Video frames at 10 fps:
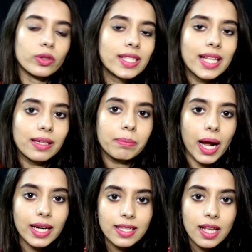the center
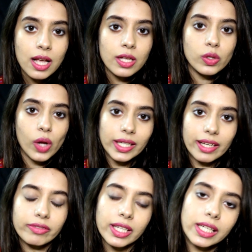parts. So I'll
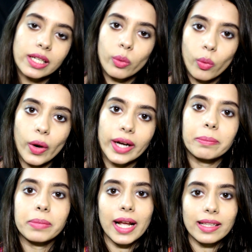definitely avoid
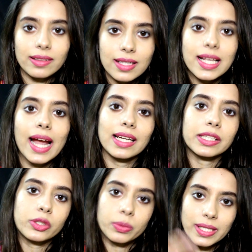applying this
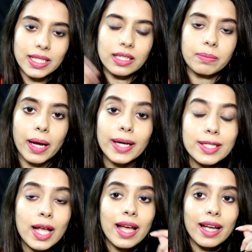highlighter on my center
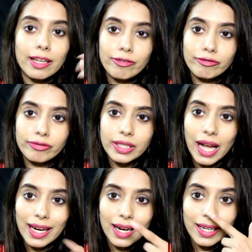parts. If
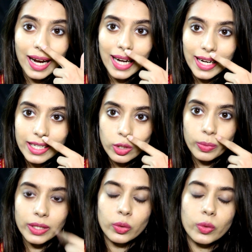I like it on
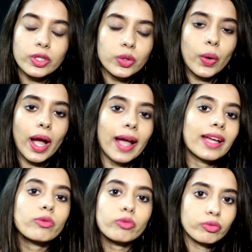my nose, so
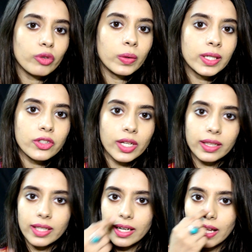I found a
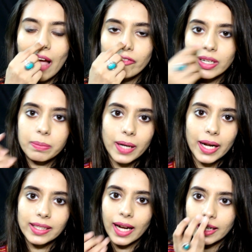trick that after
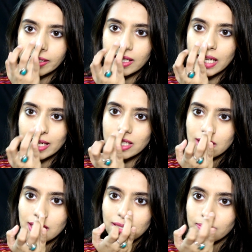applying the highlighter, I
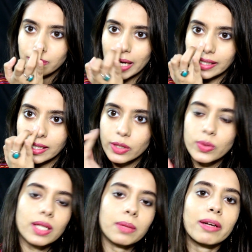just blend it
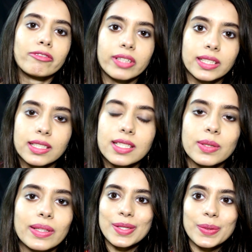using my fingers,
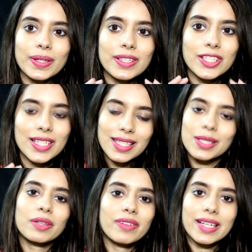so it just
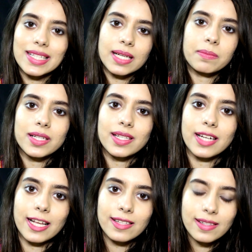looks very seamless and nice.